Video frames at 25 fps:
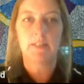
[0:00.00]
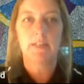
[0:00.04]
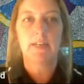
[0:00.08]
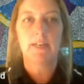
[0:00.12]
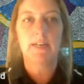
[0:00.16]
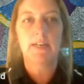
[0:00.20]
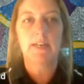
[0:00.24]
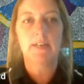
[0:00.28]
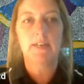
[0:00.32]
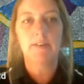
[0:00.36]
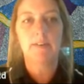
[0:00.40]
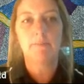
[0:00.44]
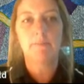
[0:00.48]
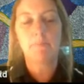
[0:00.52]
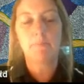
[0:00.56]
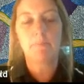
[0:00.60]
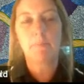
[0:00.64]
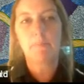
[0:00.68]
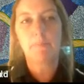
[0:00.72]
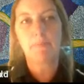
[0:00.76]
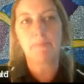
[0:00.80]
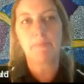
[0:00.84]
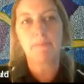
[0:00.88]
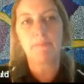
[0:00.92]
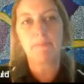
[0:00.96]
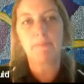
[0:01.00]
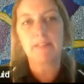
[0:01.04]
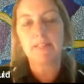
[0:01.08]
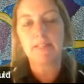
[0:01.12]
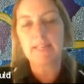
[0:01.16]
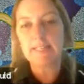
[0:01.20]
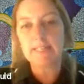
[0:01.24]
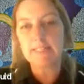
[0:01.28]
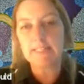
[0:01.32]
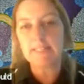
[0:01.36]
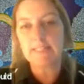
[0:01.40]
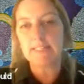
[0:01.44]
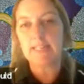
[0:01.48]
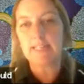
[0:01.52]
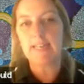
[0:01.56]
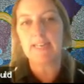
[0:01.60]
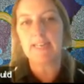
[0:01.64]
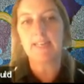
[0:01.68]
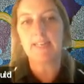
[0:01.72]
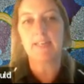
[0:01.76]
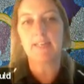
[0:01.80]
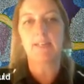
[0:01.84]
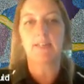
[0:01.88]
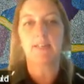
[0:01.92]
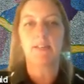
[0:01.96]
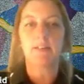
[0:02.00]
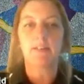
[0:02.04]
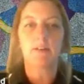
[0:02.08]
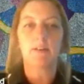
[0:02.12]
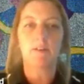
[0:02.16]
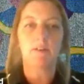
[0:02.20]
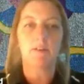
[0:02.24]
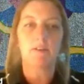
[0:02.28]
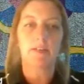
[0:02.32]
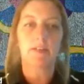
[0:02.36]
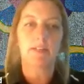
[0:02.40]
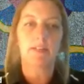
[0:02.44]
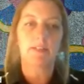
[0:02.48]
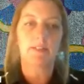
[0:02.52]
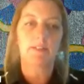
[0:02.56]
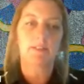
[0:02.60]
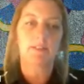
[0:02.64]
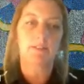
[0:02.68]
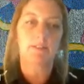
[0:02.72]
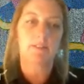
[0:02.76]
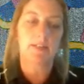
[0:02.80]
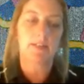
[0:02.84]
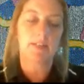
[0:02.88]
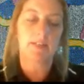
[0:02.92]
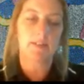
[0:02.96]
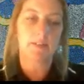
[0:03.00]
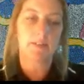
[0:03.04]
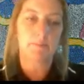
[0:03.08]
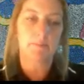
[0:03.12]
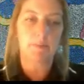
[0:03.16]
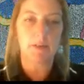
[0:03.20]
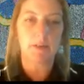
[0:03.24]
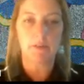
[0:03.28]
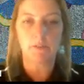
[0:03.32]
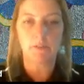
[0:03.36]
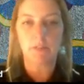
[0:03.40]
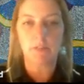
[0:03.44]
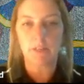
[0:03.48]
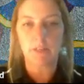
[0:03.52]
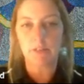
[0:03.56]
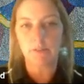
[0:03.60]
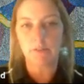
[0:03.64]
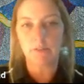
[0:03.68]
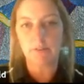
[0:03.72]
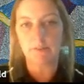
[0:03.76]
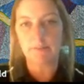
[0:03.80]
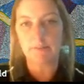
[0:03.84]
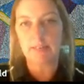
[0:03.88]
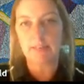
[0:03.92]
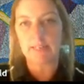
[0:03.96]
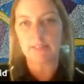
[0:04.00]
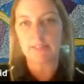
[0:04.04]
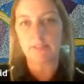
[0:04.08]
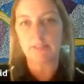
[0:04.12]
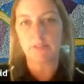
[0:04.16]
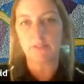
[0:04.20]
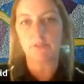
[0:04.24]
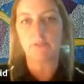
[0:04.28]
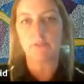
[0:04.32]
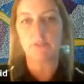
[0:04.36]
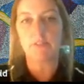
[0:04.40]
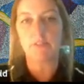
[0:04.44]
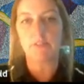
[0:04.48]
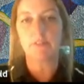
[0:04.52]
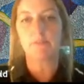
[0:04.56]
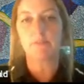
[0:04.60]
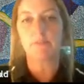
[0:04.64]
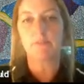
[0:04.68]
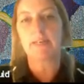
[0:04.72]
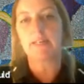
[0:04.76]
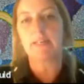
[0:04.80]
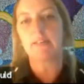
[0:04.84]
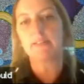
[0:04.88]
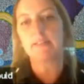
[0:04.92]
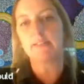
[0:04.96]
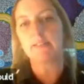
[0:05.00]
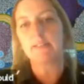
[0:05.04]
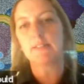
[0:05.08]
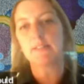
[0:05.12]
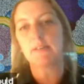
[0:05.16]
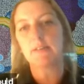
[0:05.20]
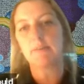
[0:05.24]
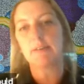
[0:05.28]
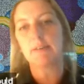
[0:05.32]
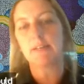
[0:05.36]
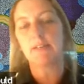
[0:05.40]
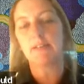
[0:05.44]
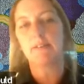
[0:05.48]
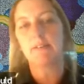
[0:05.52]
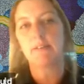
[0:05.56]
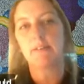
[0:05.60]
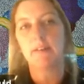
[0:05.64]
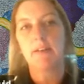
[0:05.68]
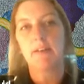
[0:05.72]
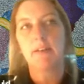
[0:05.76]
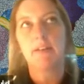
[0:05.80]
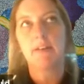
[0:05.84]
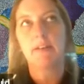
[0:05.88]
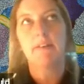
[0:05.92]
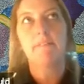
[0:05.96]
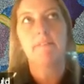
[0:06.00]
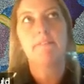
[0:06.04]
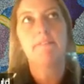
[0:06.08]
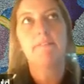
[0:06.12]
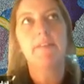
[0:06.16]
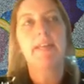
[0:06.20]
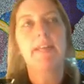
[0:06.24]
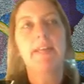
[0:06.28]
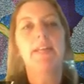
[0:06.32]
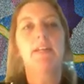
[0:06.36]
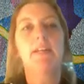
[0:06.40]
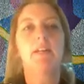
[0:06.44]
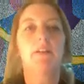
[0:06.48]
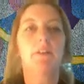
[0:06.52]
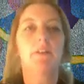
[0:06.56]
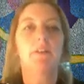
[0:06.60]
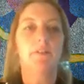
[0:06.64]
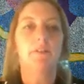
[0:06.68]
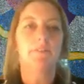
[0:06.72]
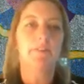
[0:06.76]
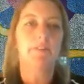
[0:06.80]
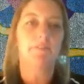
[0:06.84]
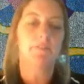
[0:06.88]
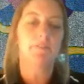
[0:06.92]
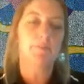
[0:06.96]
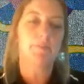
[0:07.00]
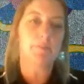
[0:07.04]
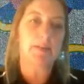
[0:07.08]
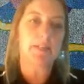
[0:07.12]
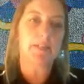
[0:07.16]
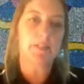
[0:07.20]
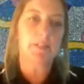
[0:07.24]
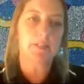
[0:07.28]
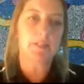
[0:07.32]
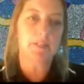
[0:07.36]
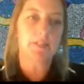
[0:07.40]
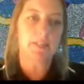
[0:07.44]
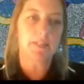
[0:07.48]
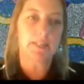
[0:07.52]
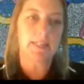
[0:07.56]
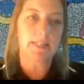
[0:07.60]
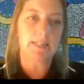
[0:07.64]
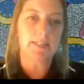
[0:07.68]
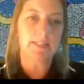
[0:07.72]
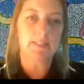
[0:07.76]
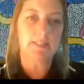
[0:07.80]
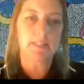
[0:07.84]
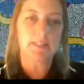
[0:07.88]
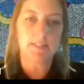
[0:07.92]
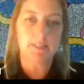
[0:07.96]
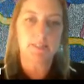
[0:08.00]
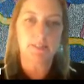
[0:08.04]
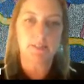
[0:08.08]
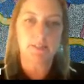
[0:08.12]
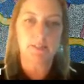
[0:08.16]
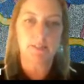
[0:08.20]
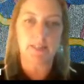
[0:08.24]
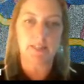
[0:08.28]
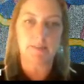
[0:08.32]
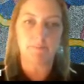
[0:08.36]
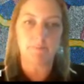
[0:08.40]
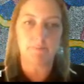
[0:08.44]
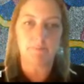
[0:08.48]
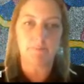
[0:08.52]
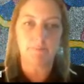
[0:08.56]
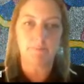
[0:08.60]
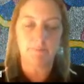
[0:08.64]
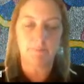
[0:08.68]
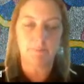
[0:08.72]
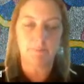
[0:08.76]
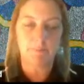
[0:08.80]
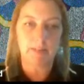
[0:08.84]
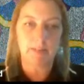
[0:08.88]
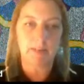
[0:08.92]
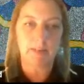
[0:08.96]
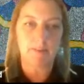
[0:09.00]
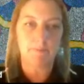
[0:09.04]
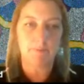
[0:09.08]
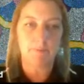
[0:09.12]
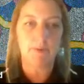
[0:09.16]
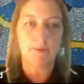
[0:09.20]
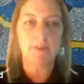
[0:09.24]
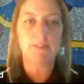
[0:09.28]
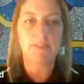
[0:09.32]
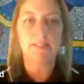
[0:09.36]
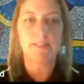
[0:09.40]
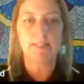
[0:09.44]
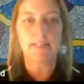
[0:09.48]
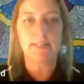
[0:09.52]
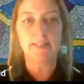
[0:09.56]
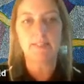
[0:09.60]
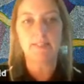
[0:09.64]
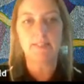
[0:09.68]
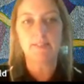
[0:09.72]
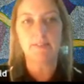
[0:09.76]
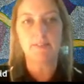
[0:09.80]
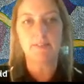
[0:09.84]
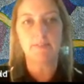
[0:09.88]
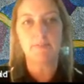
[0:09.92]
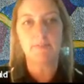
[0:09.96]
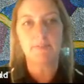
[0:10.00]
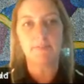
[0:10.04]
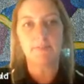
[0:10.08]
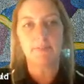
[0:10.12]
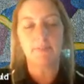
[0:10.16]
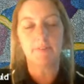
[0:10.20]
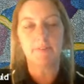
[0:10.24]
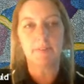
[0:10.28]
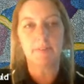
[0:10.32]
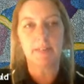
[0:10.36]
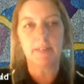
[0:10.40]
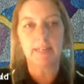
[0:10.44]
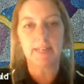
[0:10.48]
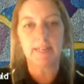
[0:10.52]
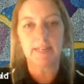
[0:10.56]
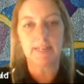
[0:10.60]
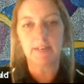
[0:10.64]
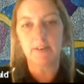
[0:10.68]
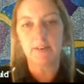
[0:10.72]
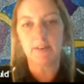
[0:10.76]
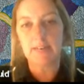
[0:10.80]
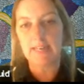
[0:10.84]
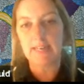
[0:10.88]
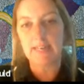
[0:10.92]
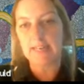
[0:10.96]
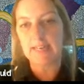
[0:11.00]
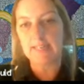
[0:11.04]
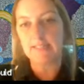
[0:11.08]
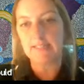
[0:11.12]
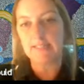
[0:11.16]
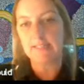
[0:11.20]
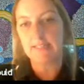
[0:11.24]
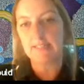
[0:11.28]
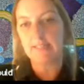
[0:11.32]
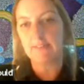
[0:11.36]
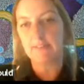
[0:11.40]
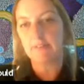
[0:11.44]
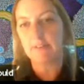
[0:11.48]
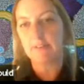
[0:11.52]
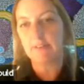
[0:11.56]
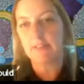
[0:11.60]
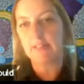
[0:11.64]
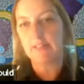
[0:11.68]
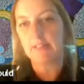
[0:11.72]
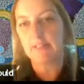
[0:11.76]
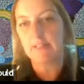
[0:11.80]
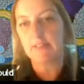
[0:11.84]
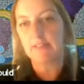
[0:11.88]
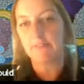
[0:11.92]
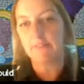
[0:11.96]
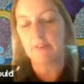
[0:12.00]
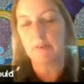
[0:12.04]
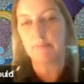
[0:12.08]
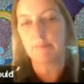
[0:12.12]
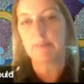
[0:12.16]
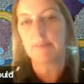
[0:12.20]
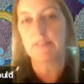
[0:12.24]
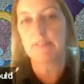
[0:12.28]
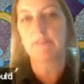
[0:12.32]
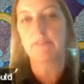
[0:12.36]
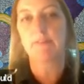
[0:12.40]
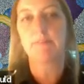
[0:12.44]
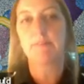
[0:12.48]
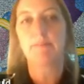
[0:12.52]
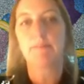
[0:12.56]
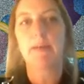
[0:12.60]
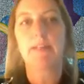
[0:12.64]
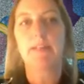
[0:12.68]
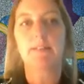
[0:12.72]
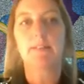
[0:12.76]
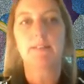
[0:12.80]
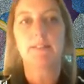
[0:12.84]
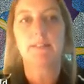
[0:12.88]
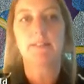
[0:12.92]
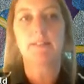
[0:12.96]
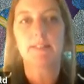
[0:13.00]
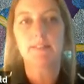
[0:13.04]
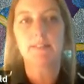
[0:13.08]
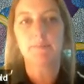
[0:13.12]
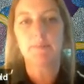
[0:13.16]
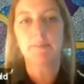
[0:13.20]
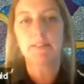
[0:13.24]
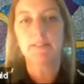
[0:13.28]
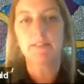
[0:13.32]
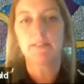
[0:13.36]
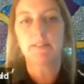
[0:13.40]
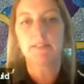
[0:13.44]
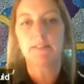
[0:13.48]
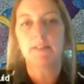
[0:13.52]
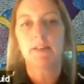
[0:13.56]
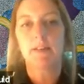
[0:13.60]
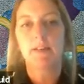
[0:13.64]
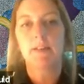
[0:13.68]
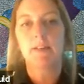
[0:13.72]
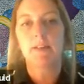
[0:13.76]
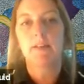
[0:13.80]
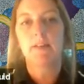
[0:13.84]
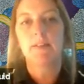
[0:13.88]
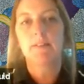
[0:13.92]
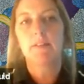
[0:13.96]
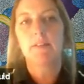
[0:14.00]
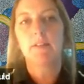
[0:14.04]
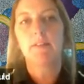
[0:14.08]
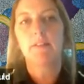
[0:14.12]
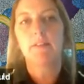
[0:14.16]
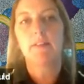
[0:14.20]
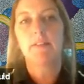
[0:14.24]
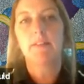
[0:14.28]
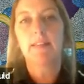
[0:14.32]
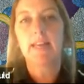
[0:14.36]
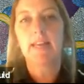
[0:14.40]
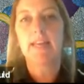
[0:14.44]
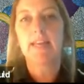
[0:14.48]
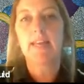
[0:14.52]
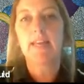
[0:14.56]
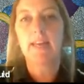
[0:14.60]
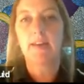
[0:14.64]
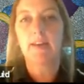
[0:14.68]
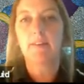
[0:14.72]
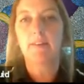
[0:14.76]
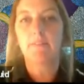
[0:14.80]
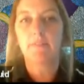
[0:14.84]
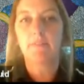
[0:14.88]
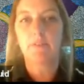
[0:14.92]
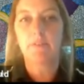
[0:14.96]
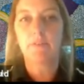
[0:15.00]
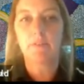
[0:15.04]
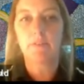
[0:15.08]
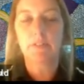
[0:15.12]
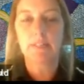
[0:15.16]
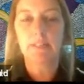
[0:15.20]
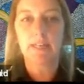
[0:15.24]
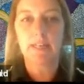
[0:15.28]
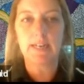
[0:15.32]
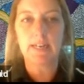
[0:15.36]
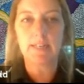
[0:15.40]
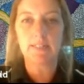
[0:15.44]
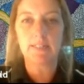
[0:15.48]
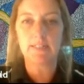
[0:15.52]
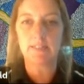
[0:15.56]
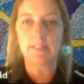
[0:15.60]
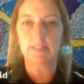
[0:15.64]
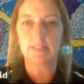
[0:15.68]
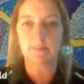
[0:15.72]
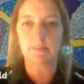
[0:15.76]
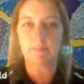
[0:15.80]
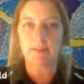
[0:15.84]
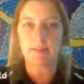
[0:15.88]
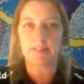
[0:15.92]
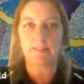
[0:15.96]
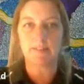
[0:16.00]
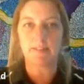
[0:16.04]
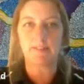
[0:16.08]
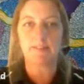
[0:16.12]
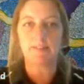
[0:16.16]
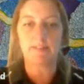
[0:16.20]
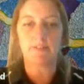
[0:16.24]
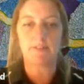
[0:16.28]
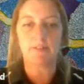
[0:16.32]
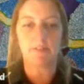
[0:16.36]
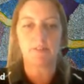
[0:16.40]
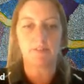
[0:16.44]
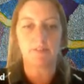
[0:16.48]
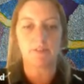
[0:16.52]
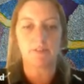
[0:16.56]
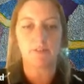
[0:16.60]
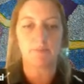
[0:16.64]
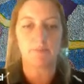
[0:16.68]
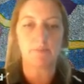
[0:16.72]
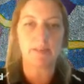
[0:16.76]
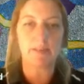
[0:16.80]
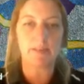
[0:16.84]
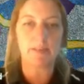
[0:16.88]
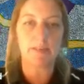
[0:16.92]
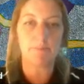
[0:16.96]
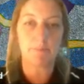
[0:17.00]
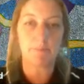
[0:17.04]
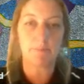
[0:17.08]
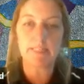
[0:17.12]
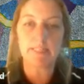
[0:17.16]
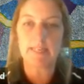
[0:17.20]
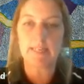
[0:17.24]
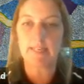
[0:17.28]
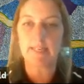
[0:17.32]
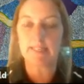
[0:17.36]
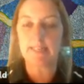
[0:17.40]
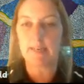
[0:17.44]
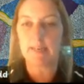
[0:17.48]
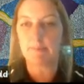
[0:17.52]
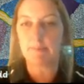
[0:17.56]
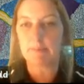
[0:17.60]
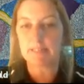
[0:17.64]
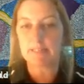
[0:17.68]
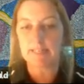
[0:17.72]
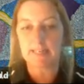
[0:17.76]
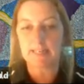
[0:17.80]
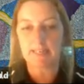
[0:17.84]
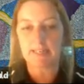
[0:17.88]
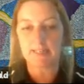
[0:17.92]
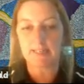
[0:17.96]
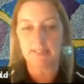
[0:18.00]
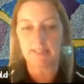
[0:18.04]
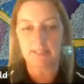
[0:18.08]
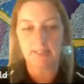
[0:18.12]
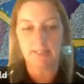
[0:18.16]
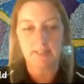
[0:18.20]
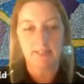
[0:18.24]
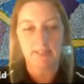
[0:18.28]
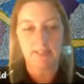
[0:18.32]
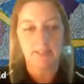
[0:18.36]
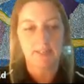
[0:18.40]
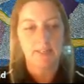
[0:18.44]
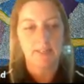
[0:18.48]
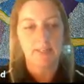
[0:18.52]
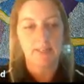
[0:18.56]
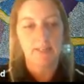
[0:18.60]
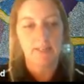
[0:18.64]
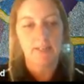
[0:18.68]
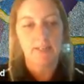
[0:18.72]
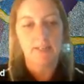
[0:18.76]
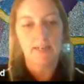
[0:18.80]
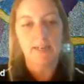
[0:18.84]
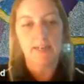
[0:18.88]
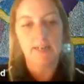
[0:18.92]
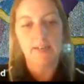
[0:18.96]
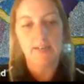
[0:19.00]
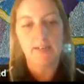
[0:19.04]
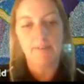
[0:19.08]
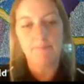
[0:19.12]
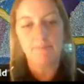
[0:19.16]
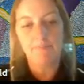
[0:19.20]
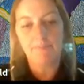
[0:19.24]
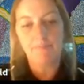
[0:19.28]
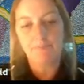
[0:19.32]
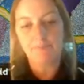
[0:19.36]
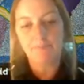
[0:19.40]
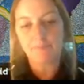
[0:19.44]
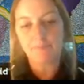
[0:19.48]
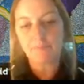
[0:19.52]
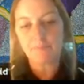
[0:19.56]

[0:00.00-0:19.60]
um, with East Lake and the, whole, and, and the Molonglo group next door to the wetlands. So we can feed a lot of information into that um, process of, of the EIAs and everything, environmental impact assessments, so that they have good data to make decisions on and we can protect habitat. Um,